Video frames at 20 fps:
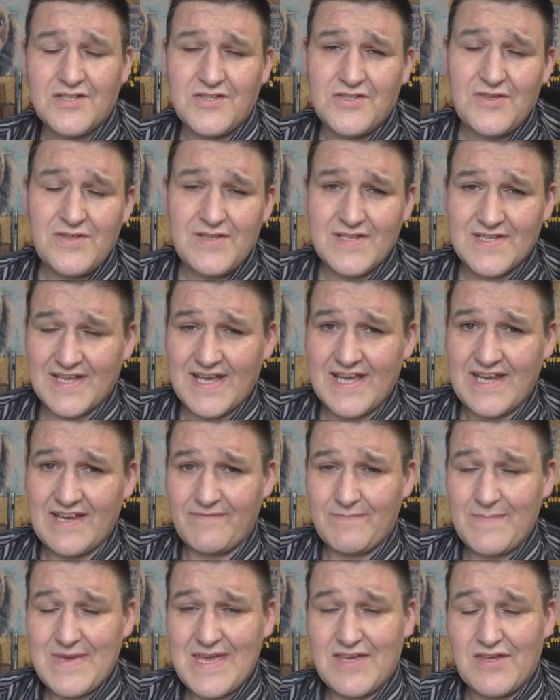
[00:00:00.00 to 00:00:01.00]
To the side
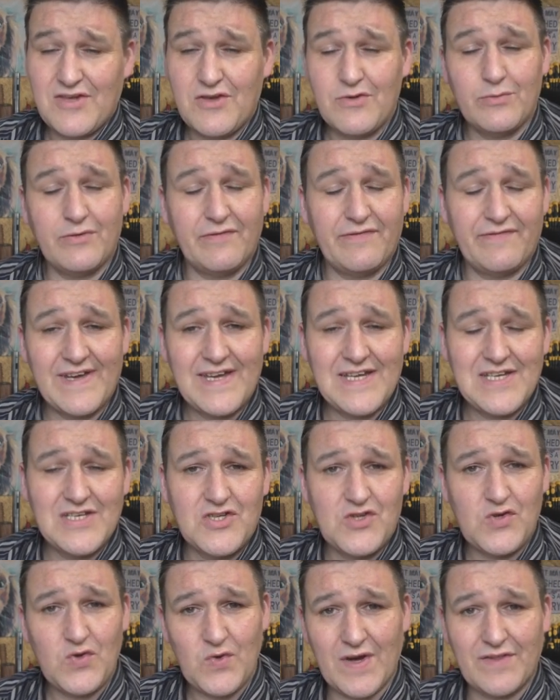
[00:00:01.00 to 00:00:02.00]
of me, you will find
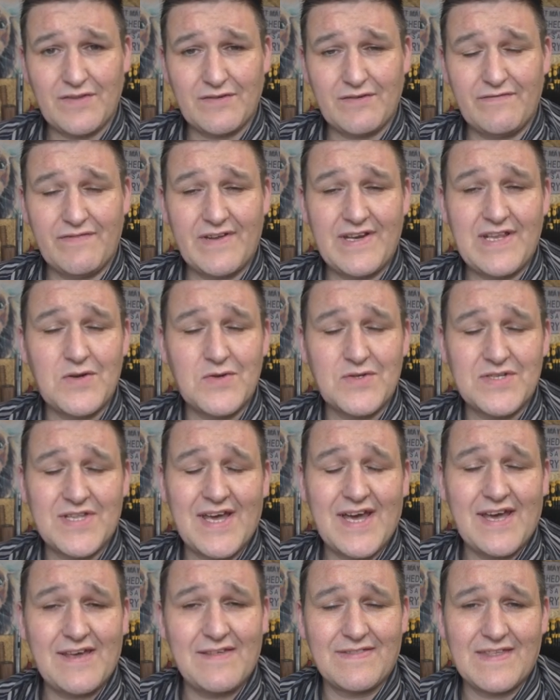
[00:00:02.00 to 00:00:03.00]
two other videos that
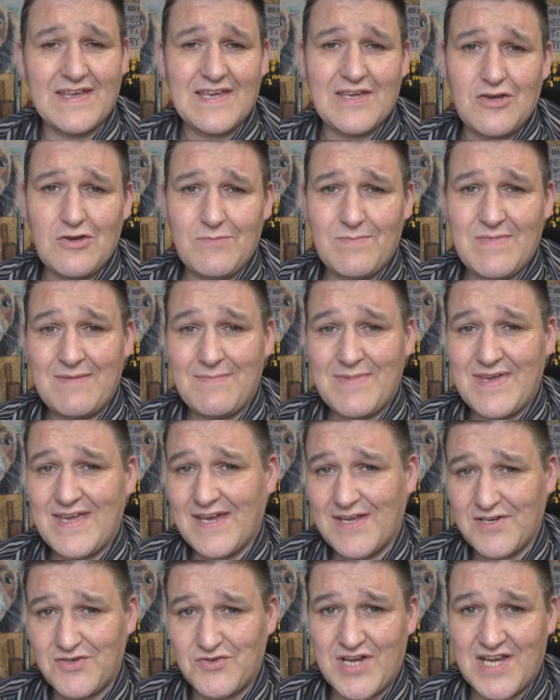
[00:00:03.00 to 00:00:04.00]
I think you may be
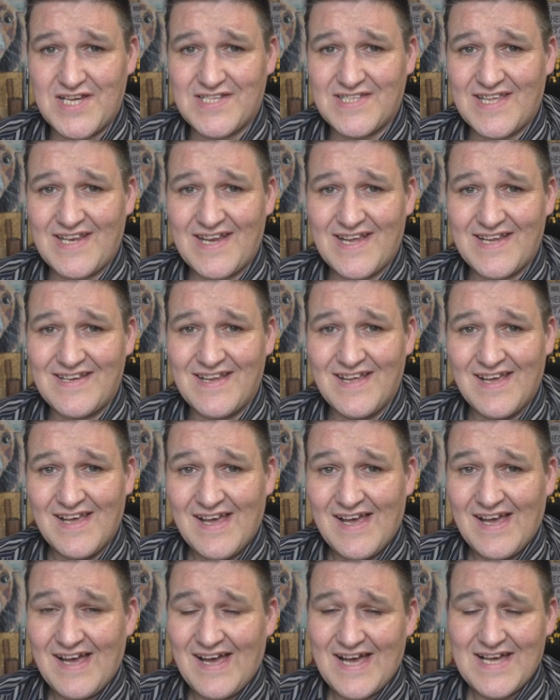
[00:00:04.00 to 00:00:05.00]
interested in.
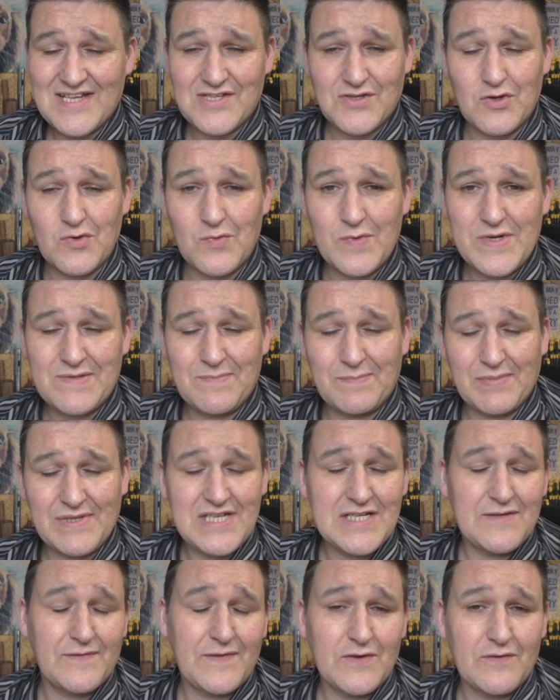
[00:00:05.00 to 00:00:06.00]
As always,
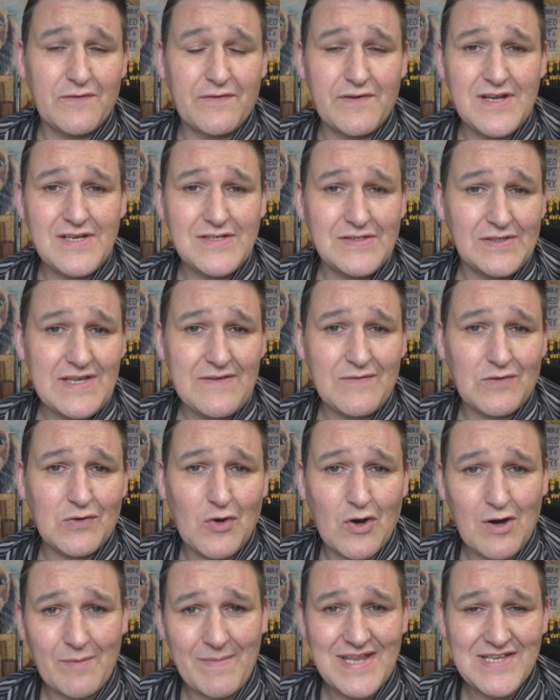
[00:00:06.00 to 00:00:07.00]
please feel free to leave
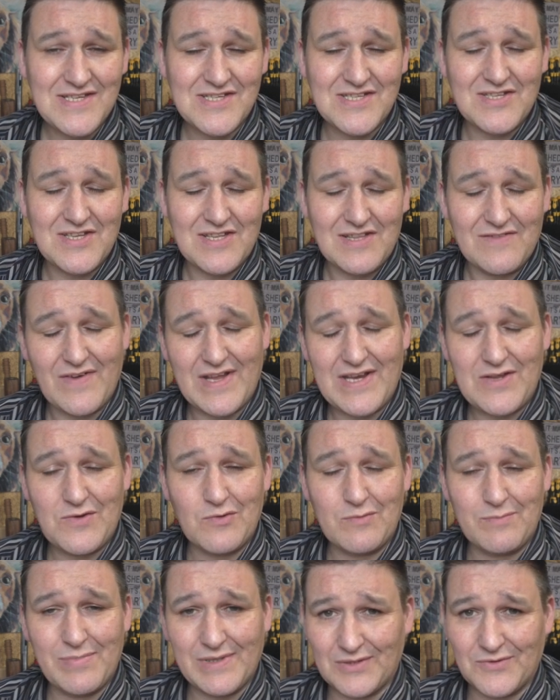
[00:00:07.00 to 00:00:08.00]
comments to the
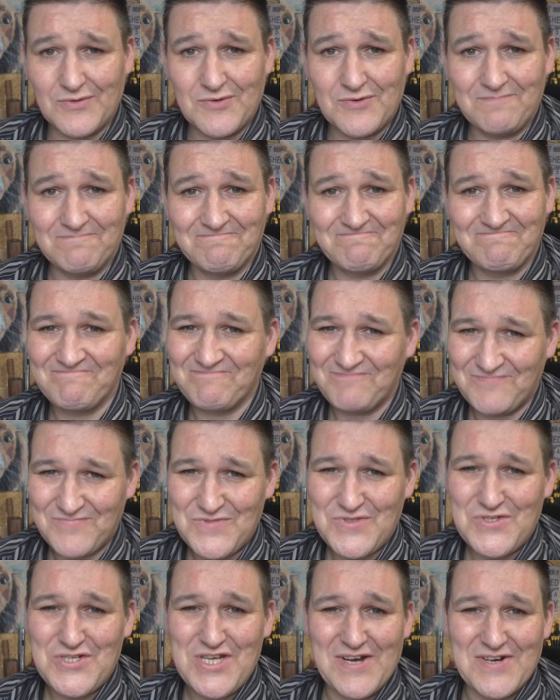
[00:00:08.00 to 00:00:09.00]
video below.
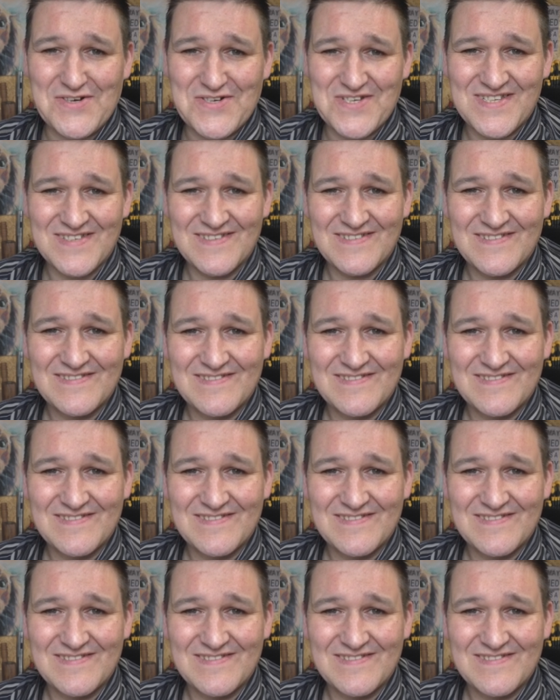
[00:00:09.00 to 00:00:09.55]
Cheers.